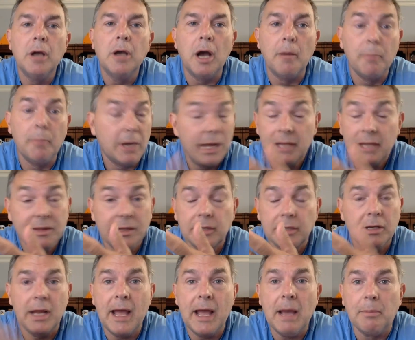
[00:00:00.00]
Uh, but anything
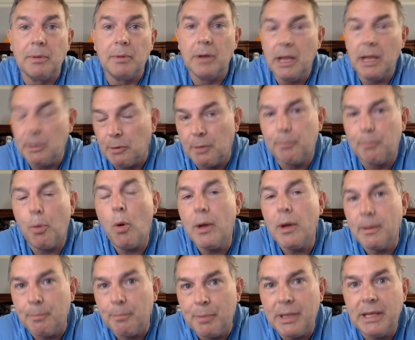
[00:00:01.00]
could happen. Anyway,
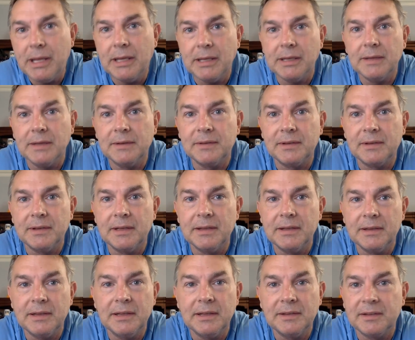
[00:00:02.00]
point being is
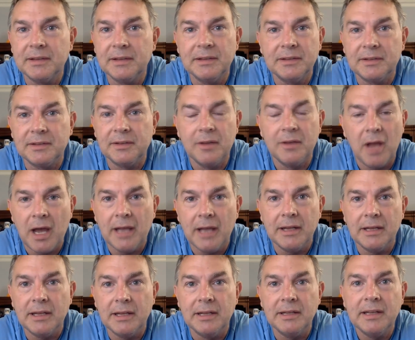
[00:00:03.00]
th this is
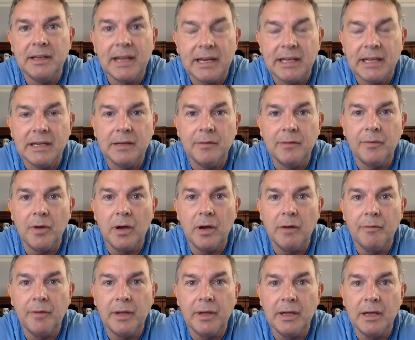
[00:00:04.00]
not indicative
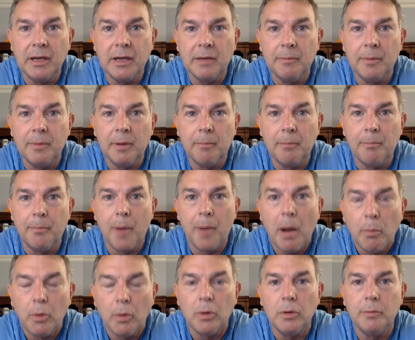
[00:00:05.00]
of a, uh, a,
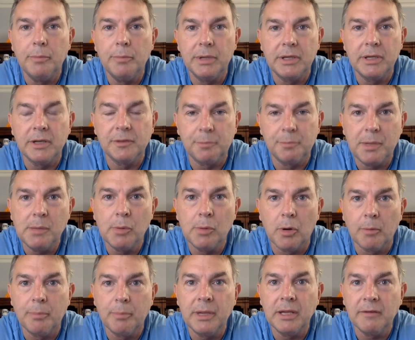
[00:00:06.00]
bubble because people
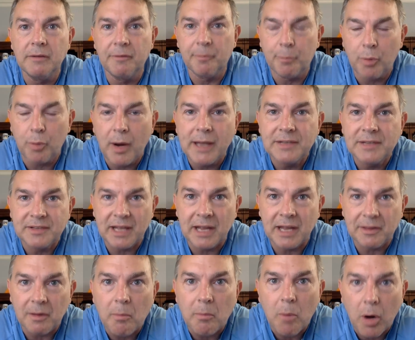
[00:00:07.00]
are being priced out
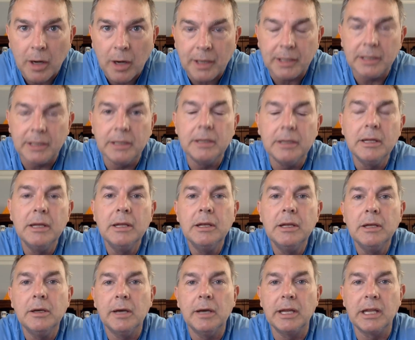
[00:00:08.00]
of the market.
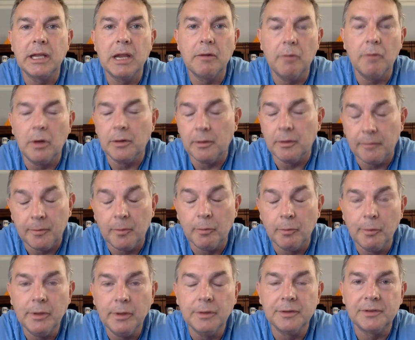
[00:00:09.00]
Like on the
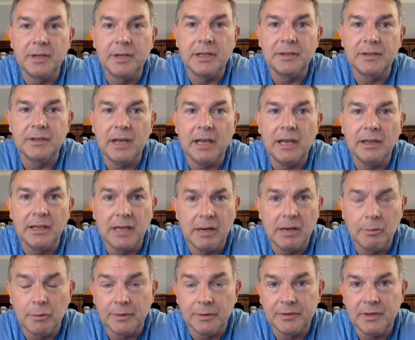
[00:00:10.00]
real estate side, like
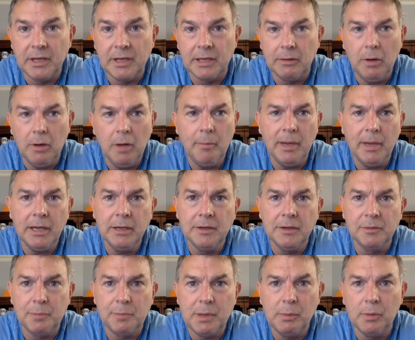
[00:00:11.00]
everyone's saying, oh my
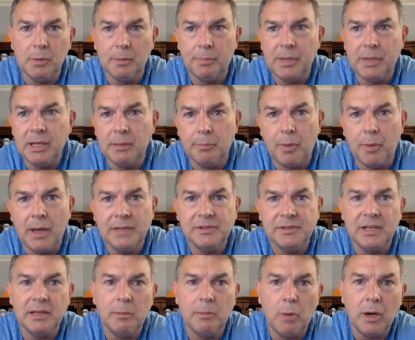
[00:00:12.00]
goodness, people are being
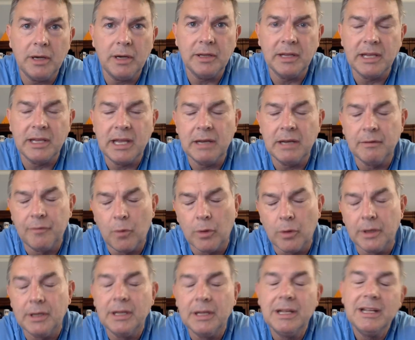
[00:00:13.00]
priced out of the market. They can't
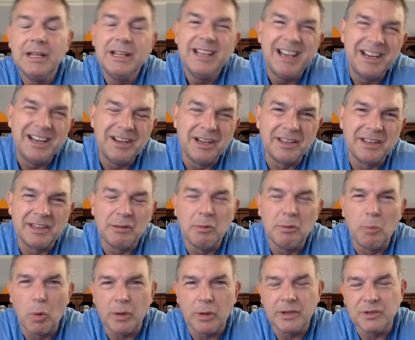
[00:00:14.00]
afford it. Another thing
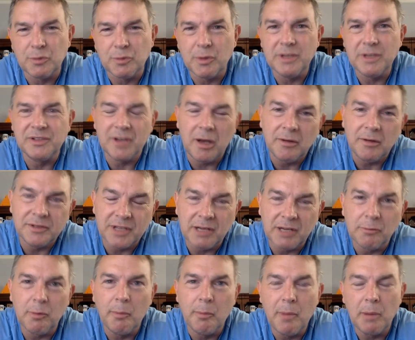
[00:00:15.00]
with mortgage rates, you always got
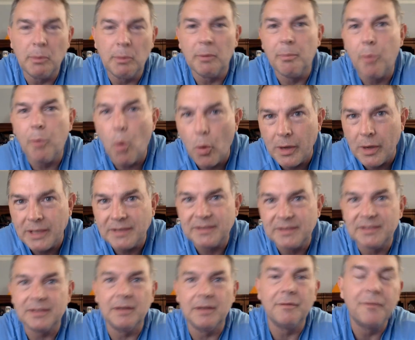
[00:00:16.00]
to remember
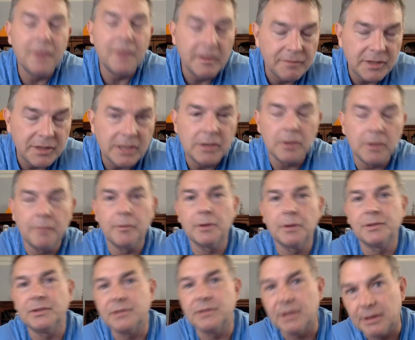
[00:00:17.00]
points a 15 year
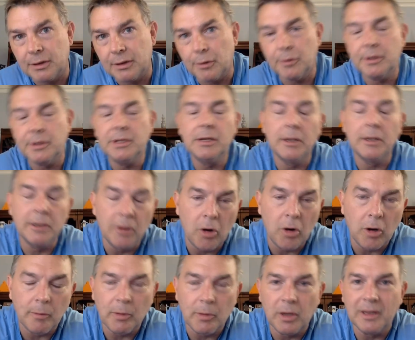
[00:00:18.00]
versus a 30 an
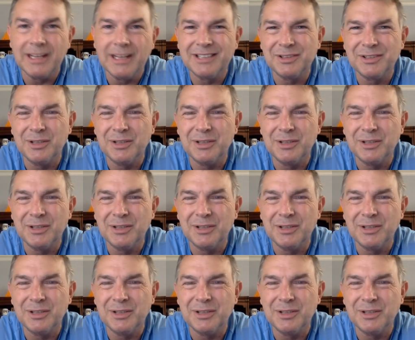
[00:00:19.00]
arm and all that.